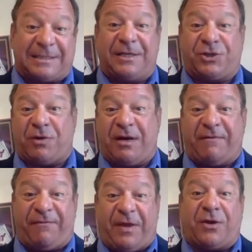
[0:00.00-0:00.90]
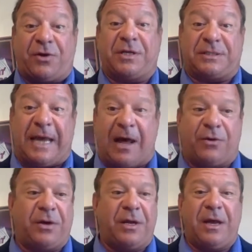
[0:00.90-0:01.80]
trying to figure this
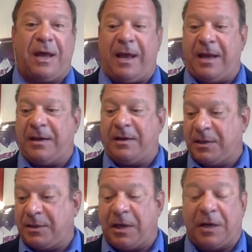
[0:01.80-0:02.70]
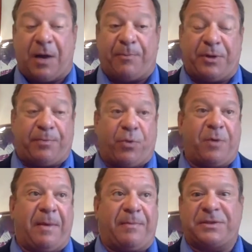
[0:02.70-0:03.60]
out. And a couple of the
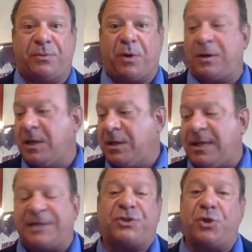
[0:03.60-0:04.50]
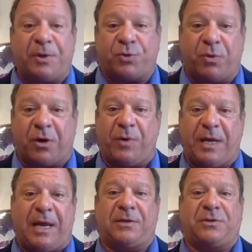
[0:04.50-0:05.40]
board members said, well, that's too much work. We
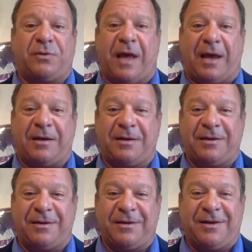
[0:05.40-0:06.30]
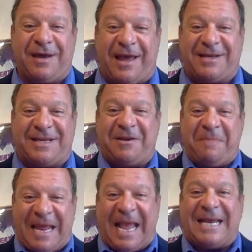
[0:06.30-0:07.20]
can't do that. And it didn't
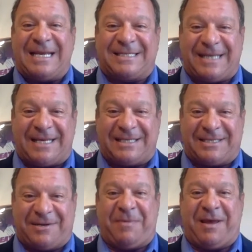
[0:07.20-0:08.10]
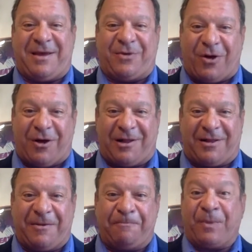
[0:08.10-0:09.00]
make any sense to me at
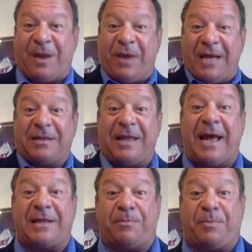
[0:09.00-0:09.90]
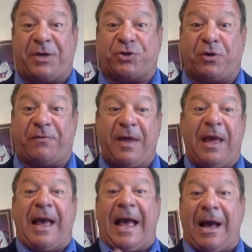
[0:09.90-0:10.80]
all. And we had to lay out the picture of
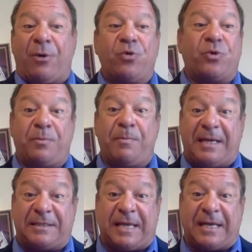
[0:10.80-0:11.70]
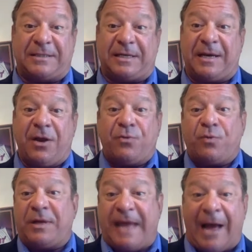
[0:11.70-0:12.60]
how it would make sense and
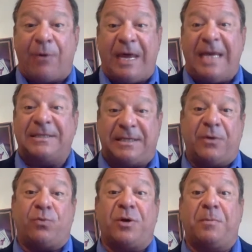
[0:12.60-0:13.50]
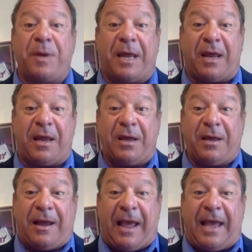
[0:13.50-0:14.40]
really how easy it would be.
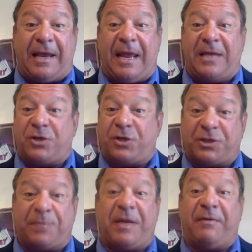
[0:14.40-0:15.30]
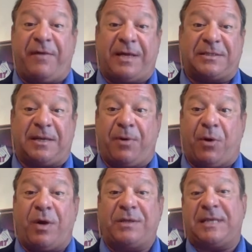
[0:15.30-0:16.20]
And it took some convincing,
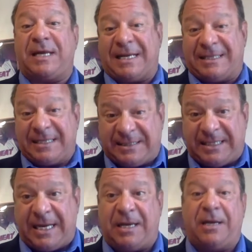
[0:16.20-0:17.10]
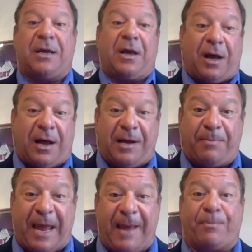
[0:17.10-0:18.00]
but once they got to see on
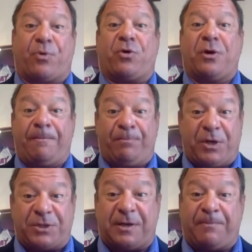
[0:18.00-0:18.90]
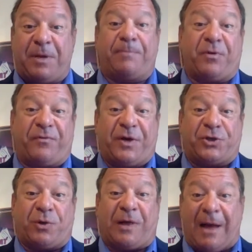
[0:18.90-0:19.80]
paper, because some people are
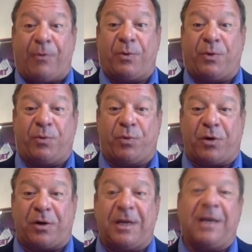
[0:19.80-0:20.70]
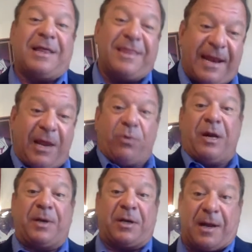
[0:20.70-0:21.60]
visual, how it would work, then they were
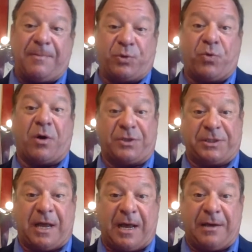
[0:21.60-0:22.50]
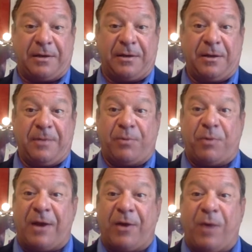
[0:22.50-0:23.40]
able to come to our side. But
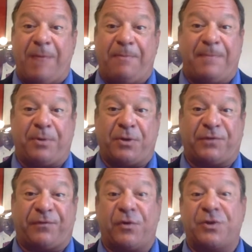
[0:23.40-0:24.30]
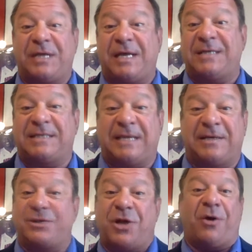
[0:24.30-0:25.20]
right away, people's first instinct
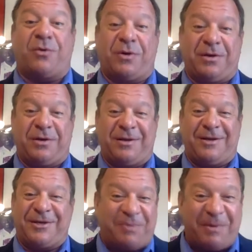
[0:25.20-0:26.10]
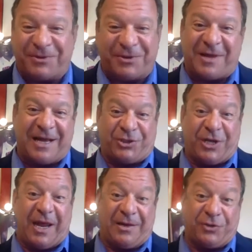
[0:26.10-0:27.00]
is no, because people don't like
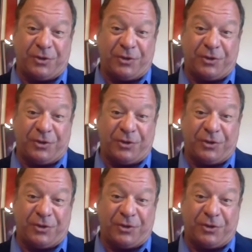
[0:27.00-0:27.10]
change.